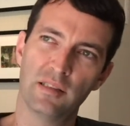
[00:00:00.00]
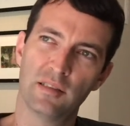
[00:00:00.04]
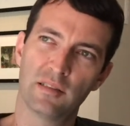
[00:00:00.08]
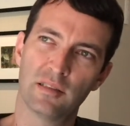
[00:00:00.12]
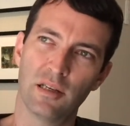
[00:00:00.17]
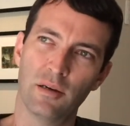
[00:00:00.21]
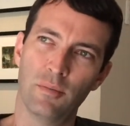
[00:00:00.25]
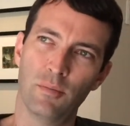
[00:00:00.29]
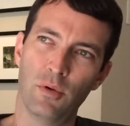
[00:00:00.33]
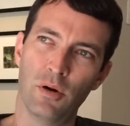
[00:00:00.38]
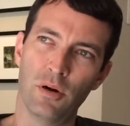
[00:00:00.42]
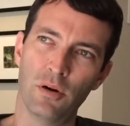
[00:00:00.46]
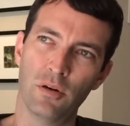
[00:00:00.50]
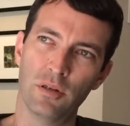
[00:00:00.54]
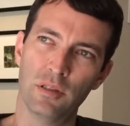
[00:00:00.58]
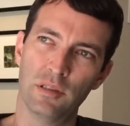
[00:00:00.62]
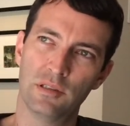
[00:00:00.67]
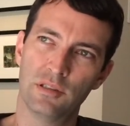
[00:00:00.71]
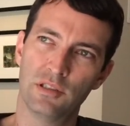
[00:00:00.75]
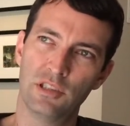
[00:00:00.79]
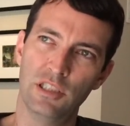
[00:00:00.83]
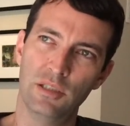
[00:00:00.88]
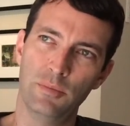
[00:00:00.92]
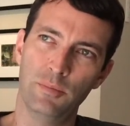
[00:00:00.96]
Some are as
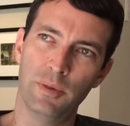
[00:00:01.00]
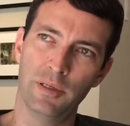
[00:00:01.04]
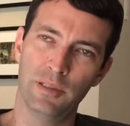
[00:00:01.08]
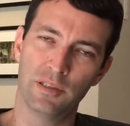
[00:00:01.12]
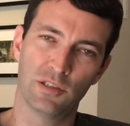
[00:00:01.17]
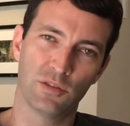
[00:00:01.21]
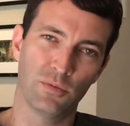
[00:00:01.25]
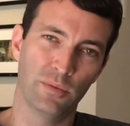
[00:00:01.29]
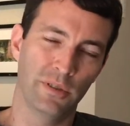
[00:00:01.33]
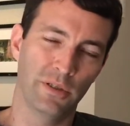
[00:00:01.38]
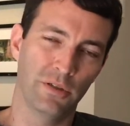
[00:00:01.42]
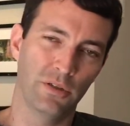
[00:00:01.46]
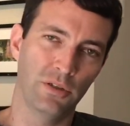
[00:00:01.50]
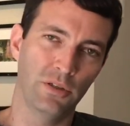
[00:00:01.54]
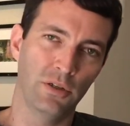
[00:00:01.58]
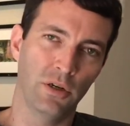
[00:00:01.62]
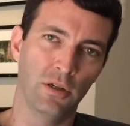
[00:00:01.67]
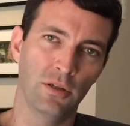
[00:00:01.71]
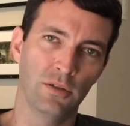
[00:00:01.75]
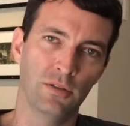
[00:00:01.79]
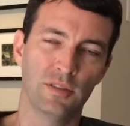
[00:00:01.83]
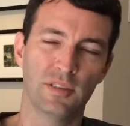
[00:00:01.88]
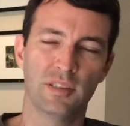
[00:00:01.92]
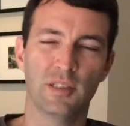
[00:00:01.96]
cheap as
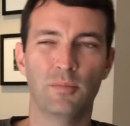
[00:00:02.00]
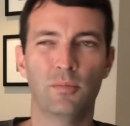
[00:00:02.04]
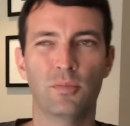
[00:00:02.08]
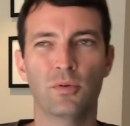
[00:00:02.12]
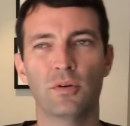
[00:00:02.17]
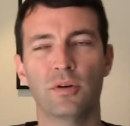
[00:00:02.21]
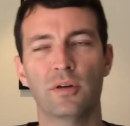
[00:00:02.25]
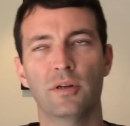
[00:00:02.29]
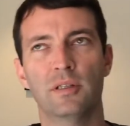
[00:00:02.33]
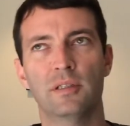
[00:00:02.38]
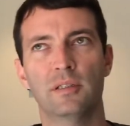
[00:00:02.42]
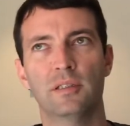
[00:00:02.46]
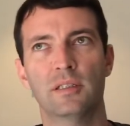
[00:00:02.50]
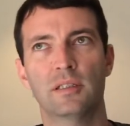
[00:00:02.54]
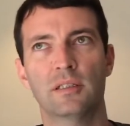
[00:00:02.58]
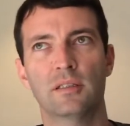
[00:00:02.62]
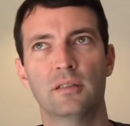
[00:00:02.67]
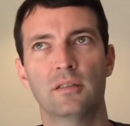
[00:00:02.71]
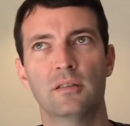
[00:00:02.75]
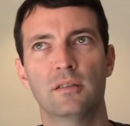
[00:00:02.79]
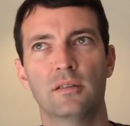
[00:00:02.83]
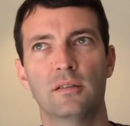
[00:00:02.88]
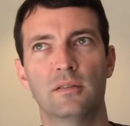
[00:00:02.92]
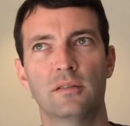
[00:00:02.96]
$300, some are as
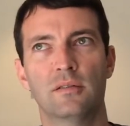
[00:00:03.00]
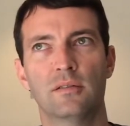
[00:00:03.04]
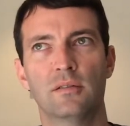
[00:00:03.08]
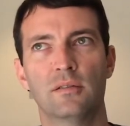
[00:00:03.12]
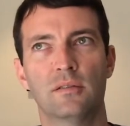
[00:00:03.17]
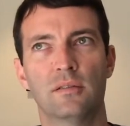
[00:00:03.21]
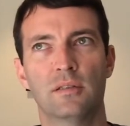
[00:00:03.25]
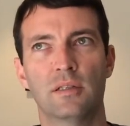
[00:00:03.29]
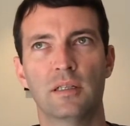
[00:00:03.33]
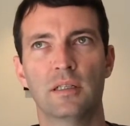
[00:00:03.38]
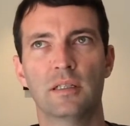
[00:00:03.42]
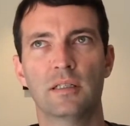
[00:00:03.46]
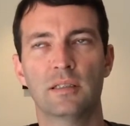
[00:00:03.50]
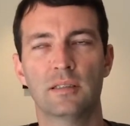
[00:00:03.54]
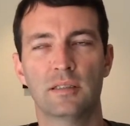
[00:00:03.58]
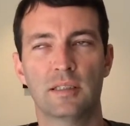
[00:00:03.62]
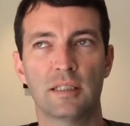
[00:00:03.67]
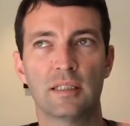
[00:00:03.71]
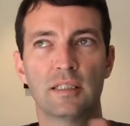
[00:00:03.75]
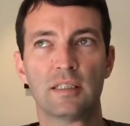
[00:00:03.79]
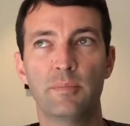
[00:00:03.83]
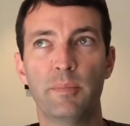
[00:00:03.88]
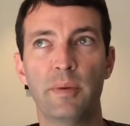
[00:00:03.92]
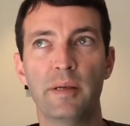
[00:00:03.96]

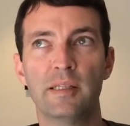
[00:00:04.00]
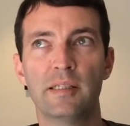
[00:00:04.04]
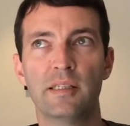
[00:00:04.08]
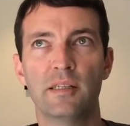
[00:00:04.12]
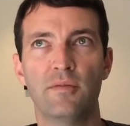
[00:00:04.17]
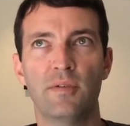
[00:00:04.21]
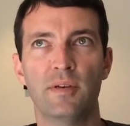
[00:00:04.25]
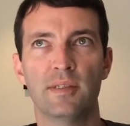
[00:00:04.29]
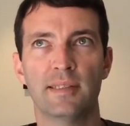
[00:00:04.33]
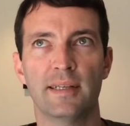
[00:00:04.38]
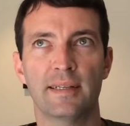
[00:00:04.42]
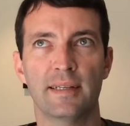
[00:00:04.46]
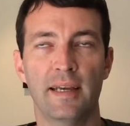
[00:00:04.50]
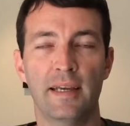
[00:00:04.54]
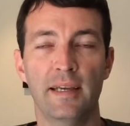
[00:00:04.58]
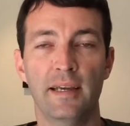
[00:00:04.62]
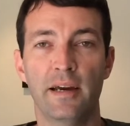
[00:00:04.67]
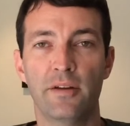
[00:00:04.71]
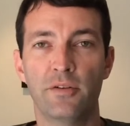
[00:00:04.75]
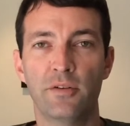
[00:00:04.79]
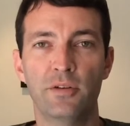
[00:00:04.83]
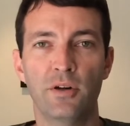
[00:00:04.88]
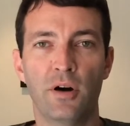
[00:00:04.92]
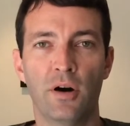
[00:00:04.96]
expensive as like
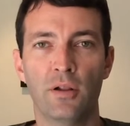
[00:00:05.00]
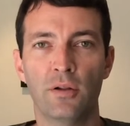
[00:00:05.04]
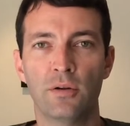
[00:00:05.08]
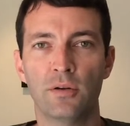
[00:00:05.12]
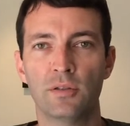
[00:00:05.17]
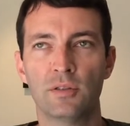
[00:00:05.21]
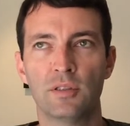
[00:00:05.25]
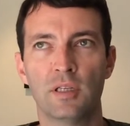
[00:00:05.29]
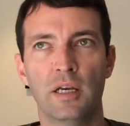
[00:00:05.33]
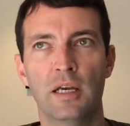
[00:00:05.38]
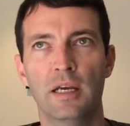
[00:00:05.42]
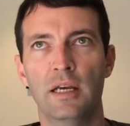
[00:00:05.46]
$800.